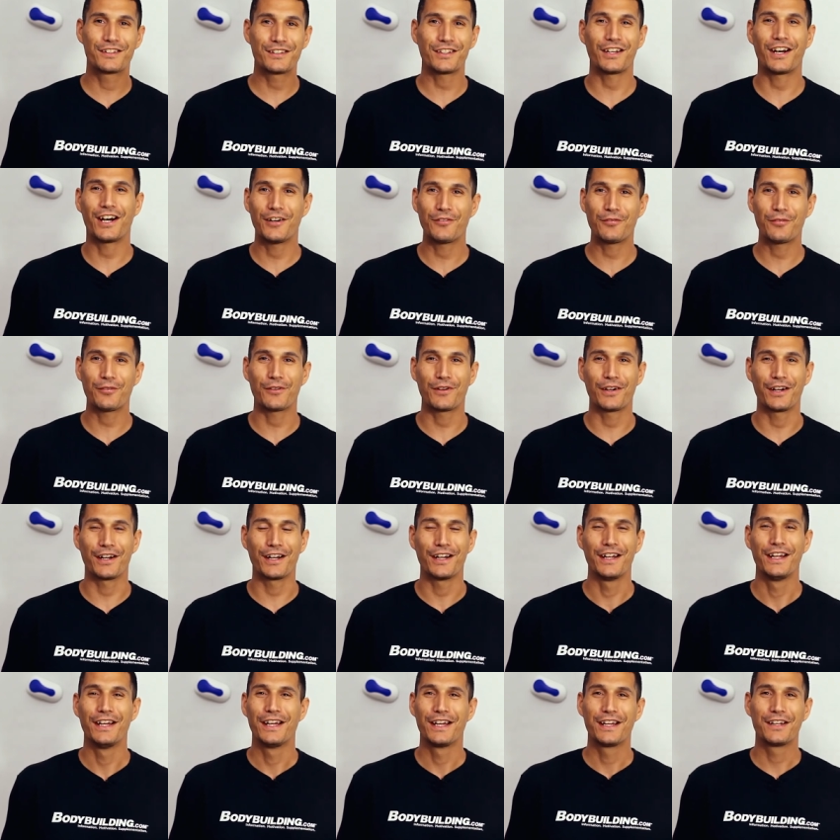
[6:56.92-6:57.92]

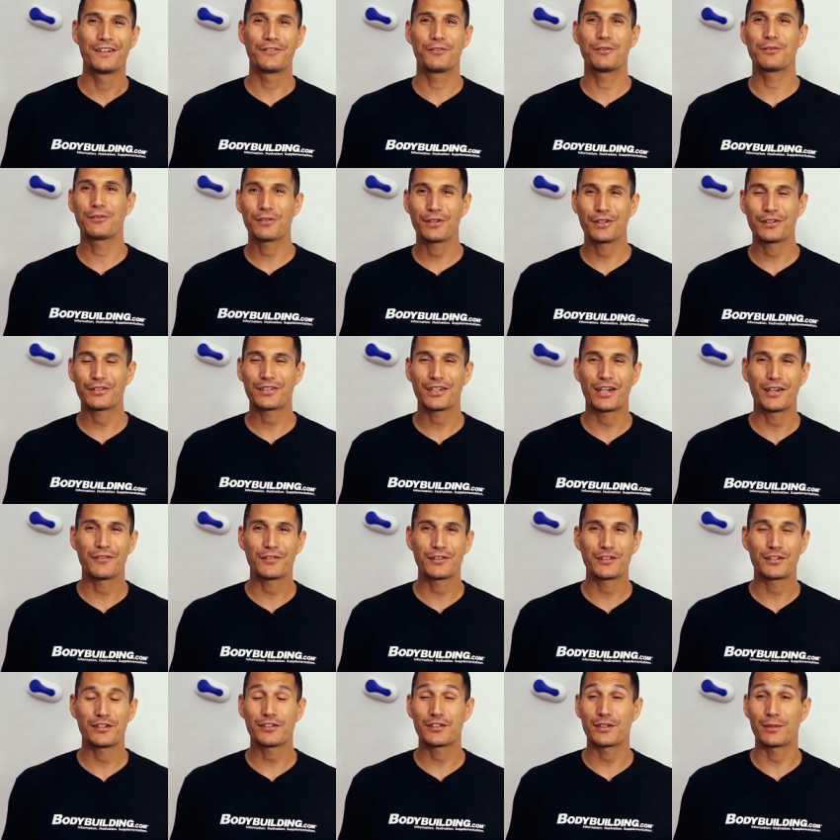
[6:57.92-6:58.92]
software, in real
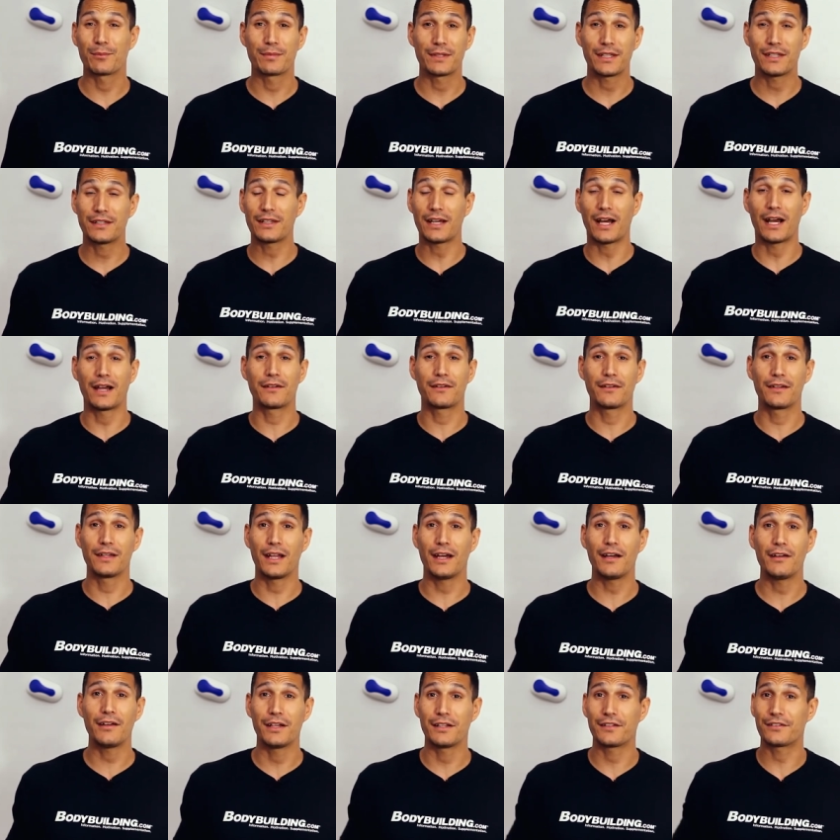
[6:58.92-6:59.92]
software systems. It, I'd
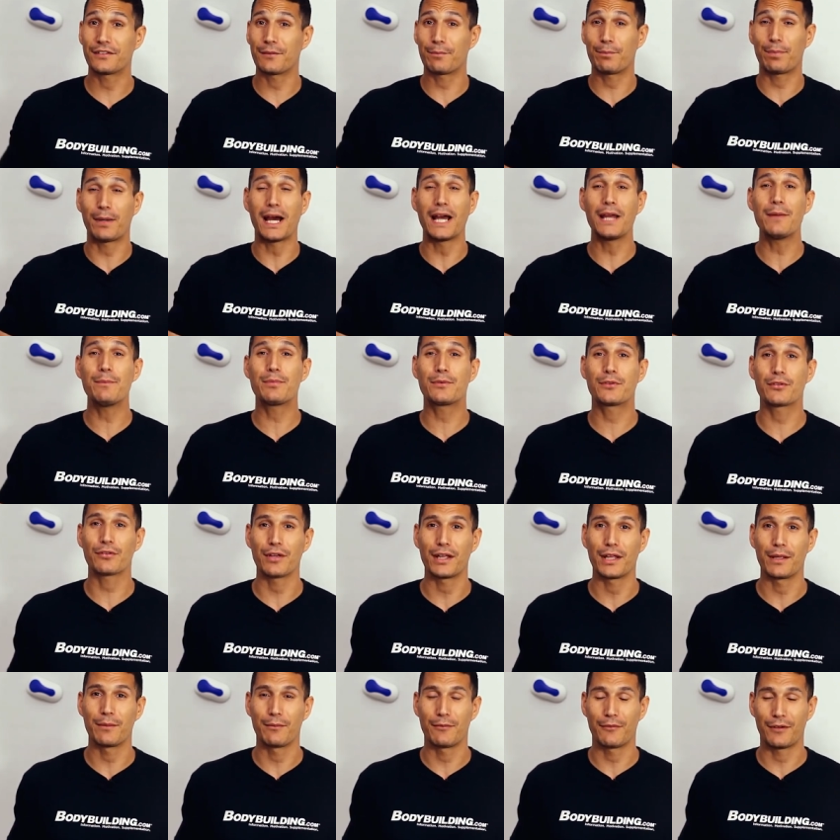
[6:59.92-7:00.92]
love, it's a pipe
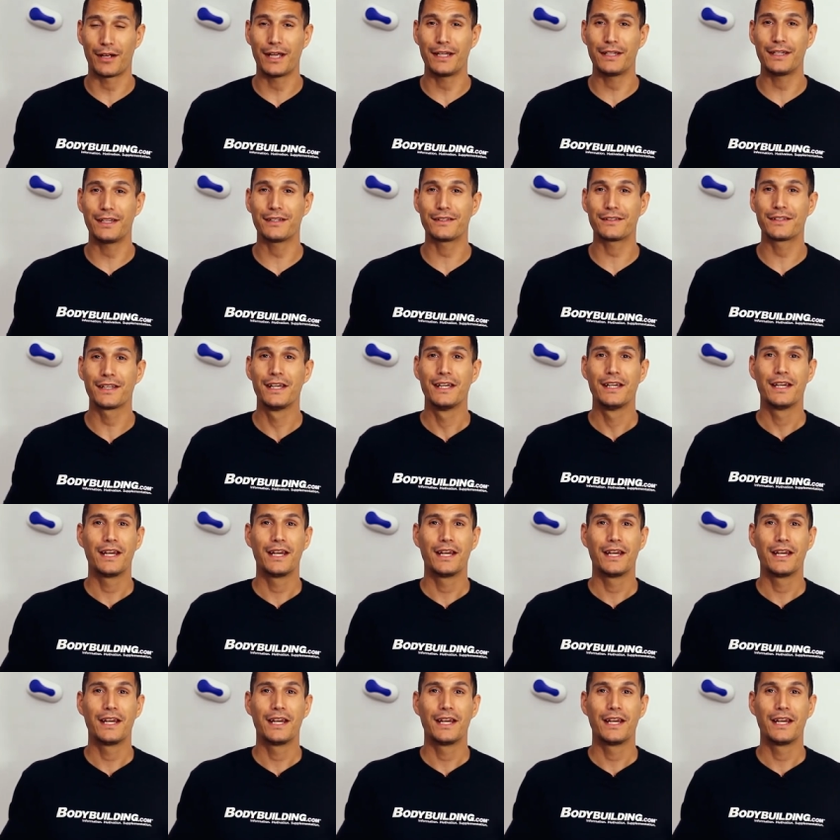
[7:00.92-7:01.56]
dream, right? It's,